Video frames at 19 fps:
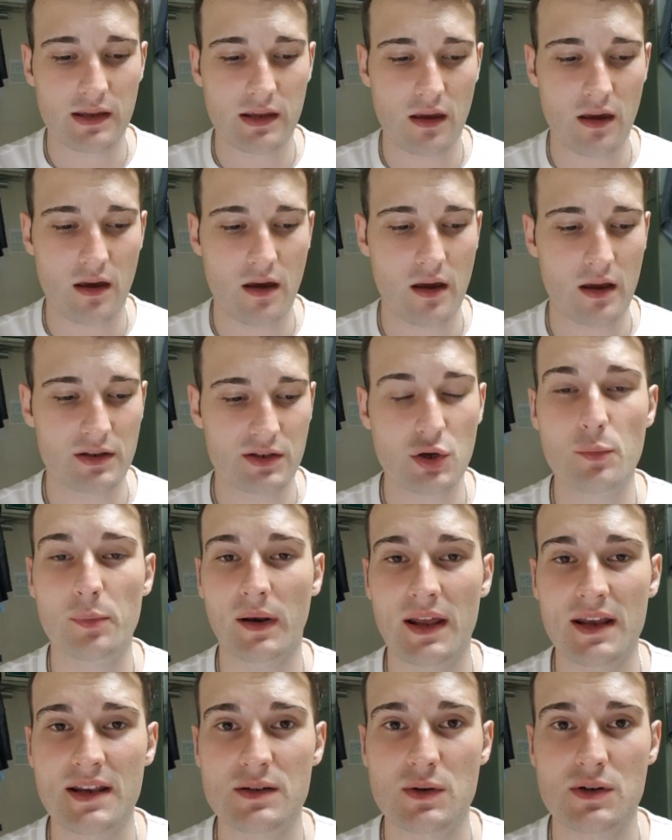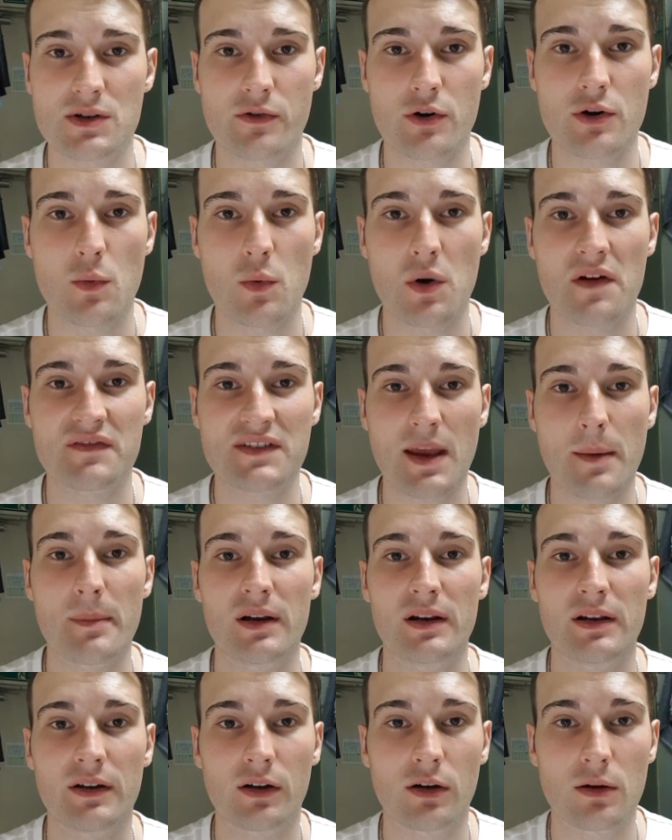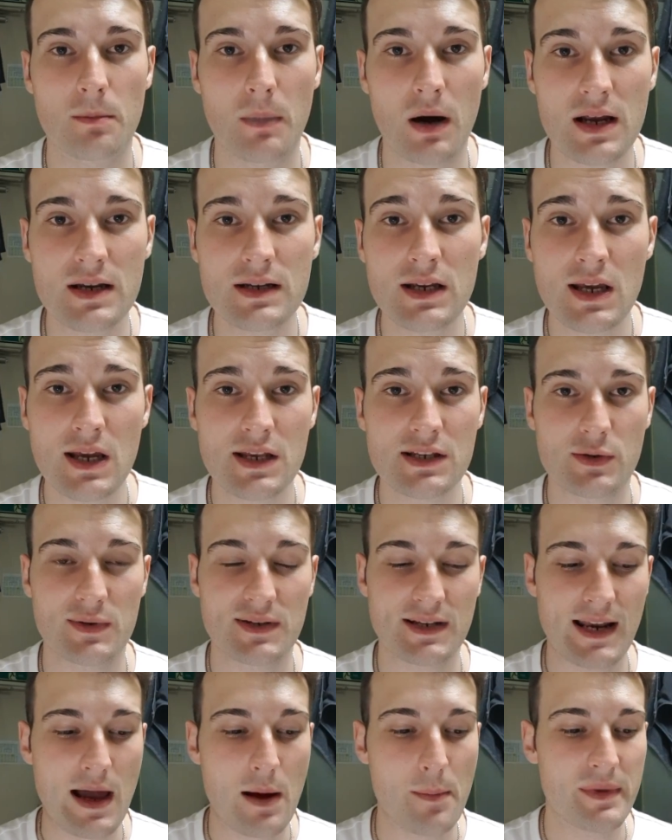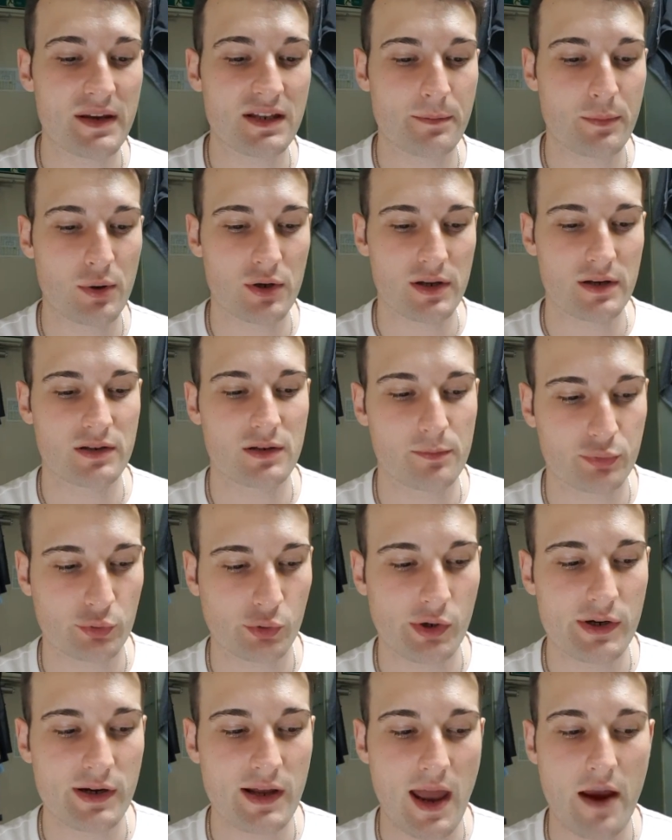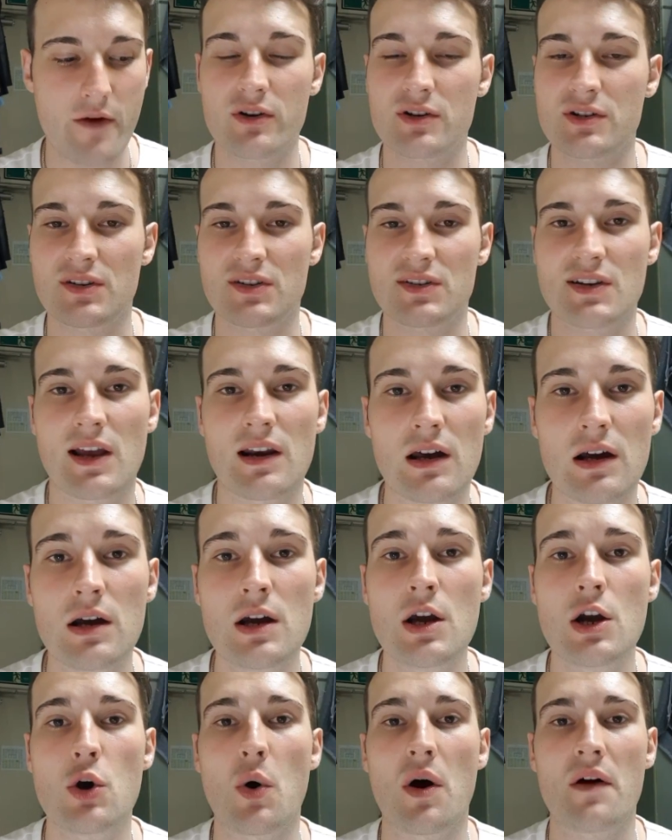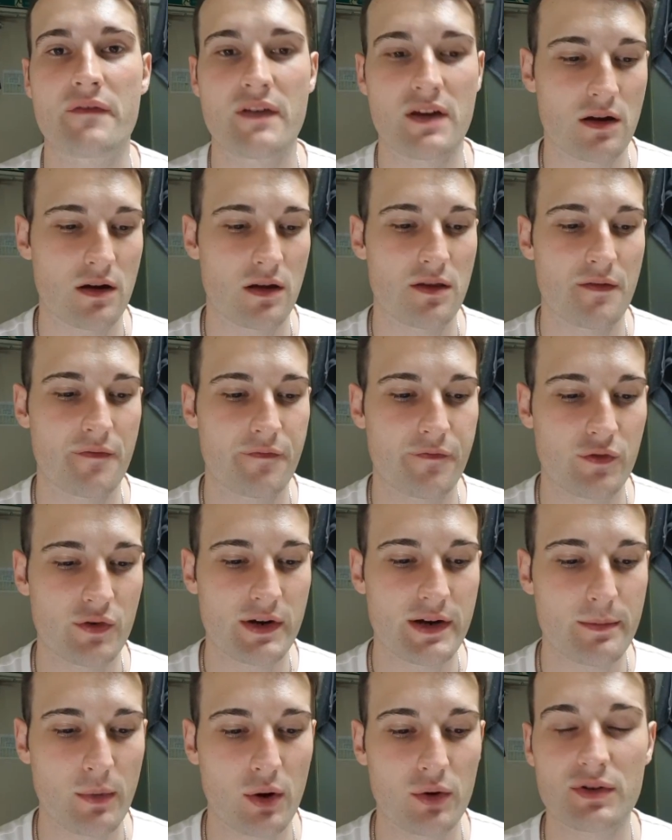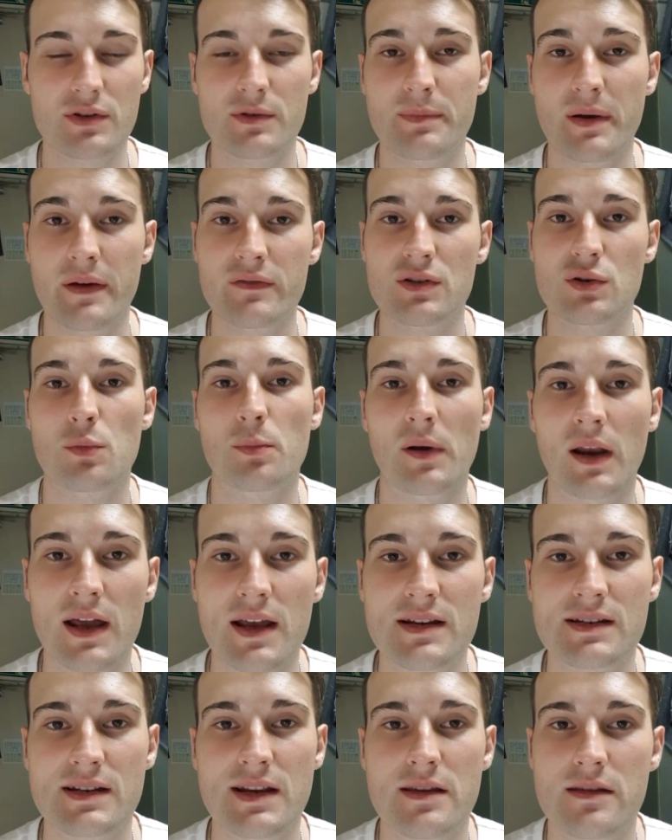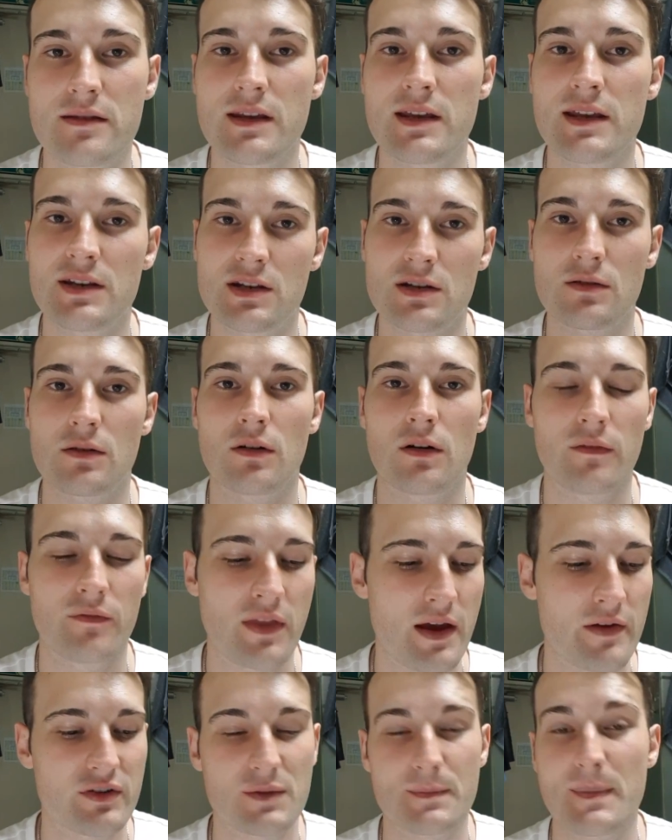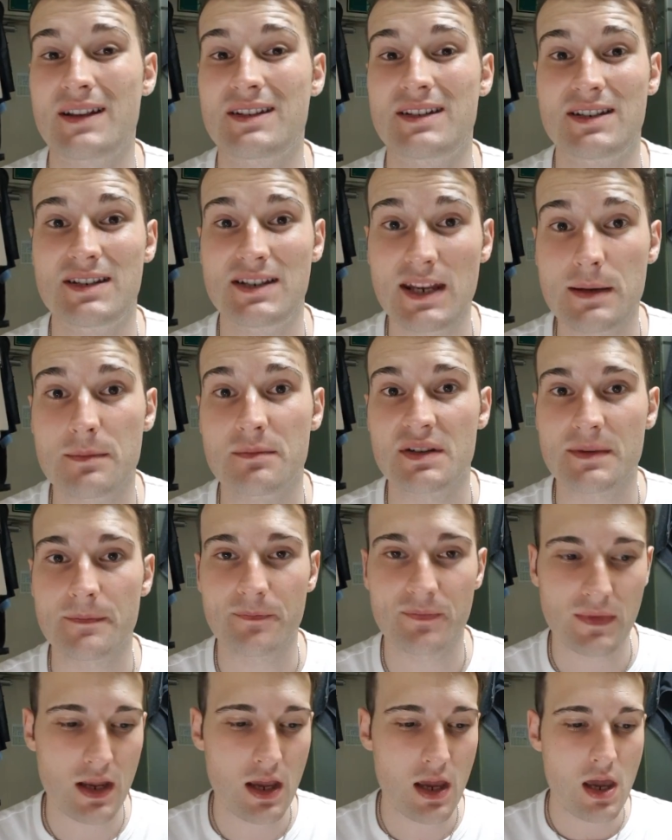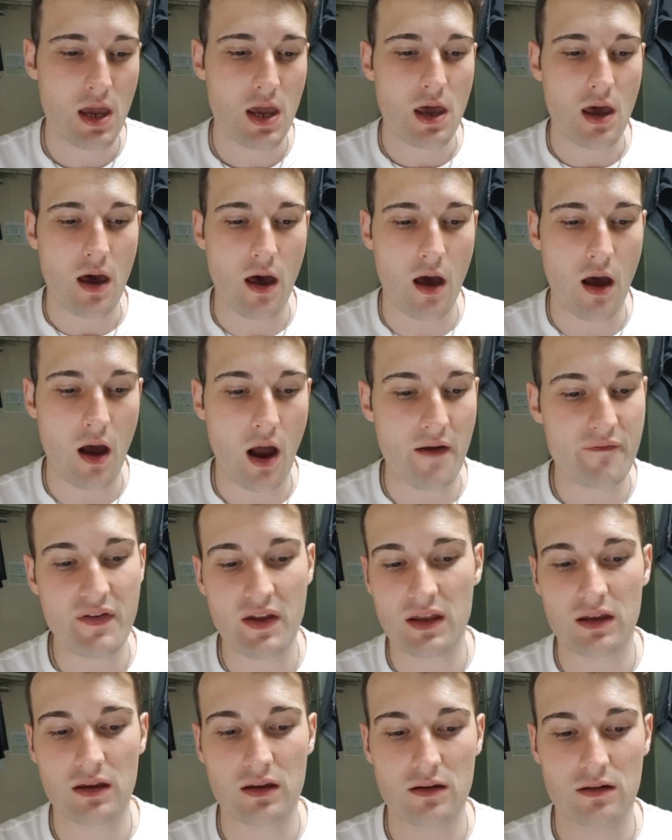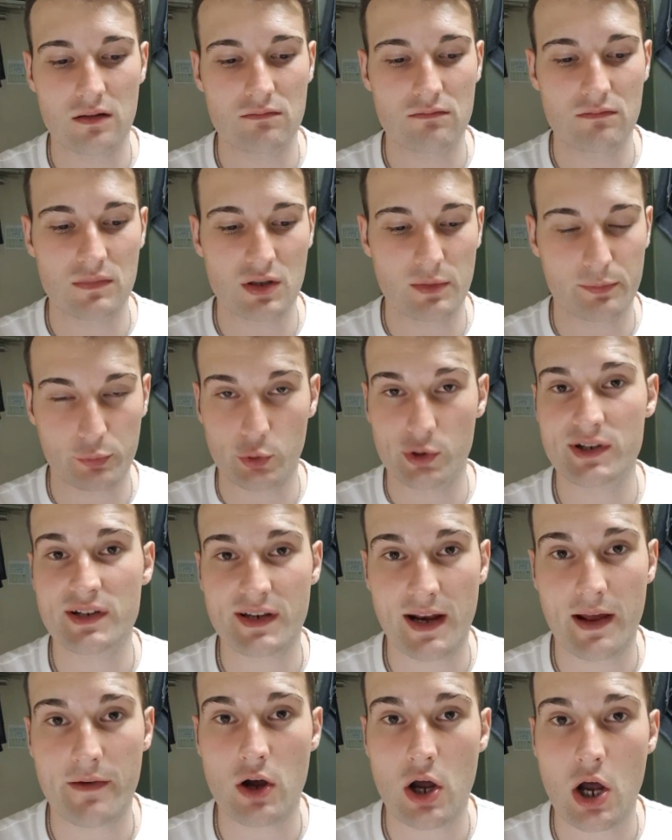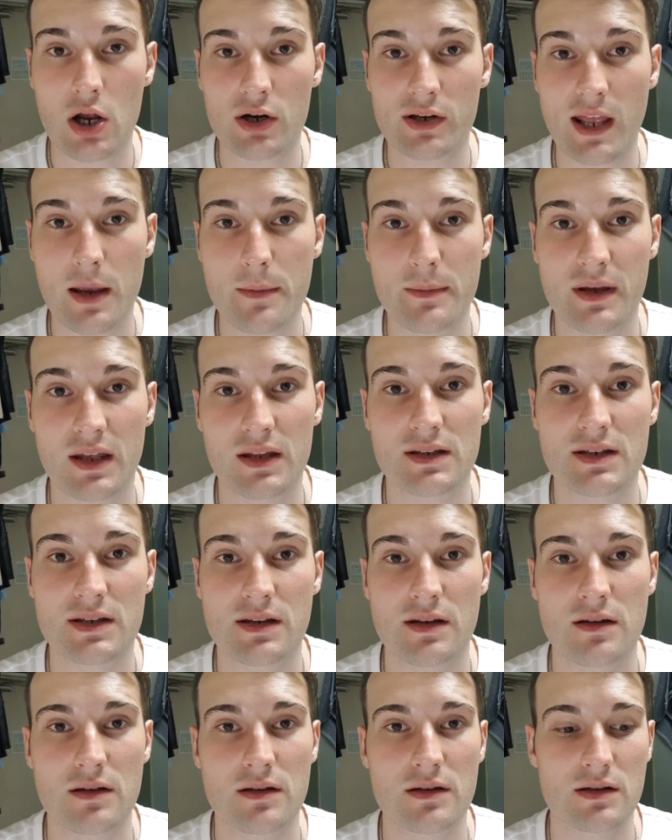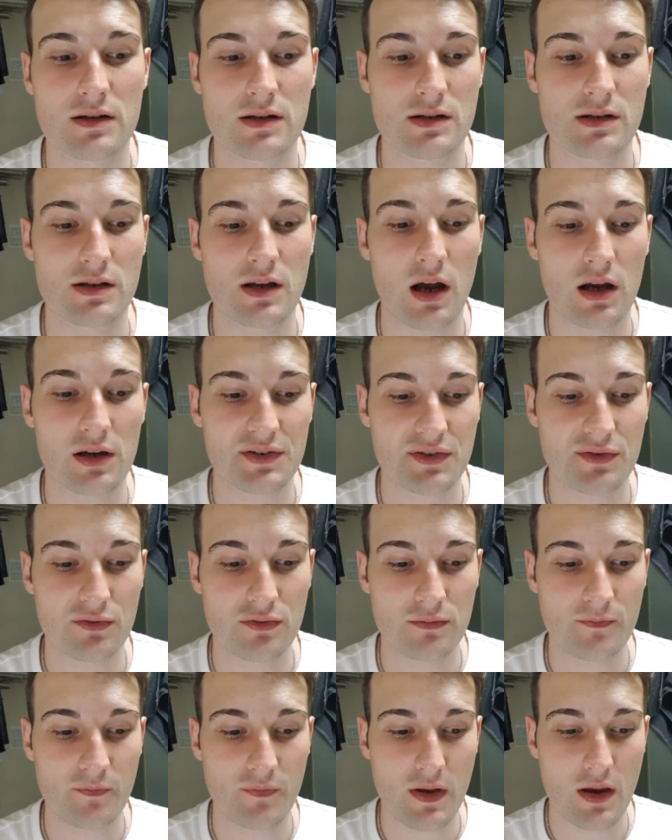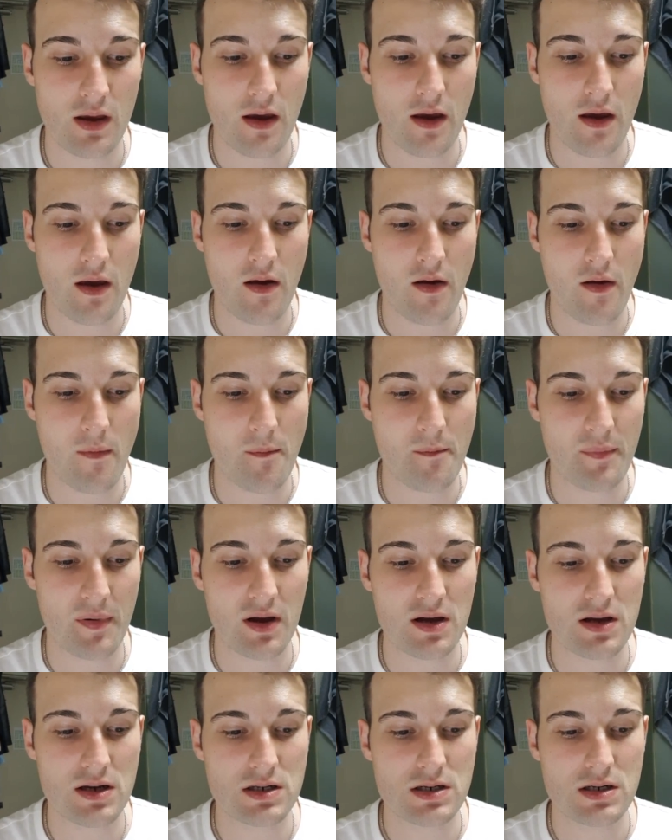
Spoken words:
two players which are only worth 10 million combined, so it's allowed me to put in De Bruyne, Eriksen, Salah, who I think are the three most pivotal players in each of their respected teams. I think De Bruyne's going to have a hard game against Arsenal, but